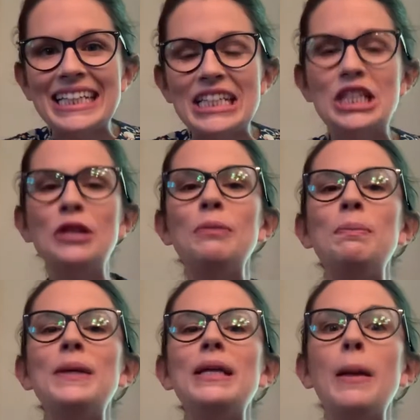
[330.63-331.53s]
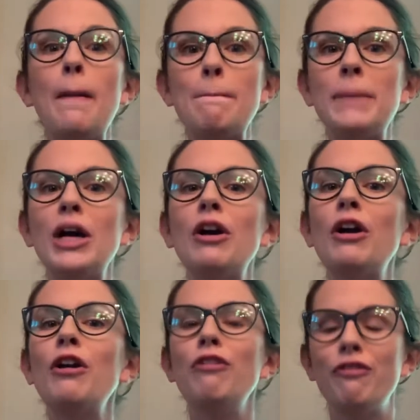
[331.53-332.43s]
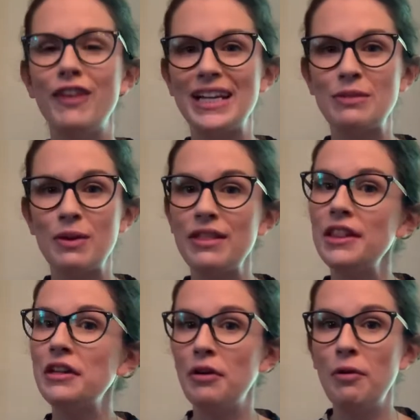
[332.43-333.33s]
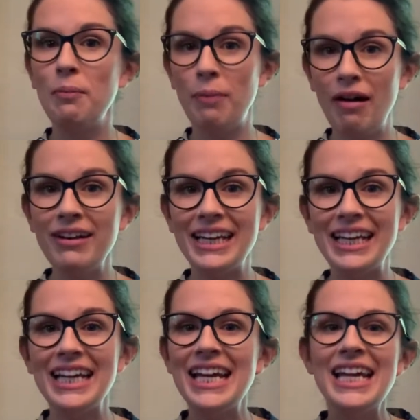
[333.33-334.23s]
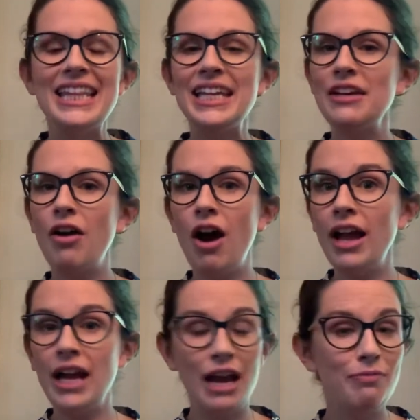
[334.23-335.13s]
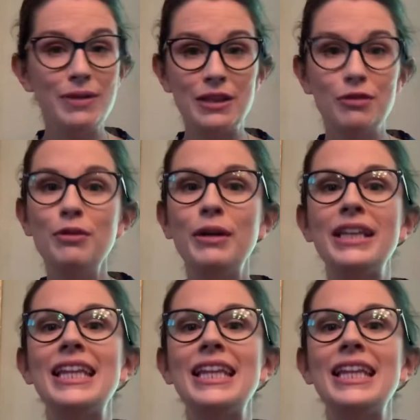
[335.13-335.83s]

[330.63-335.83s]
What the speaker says: to be perfect within their own body, I've been through it.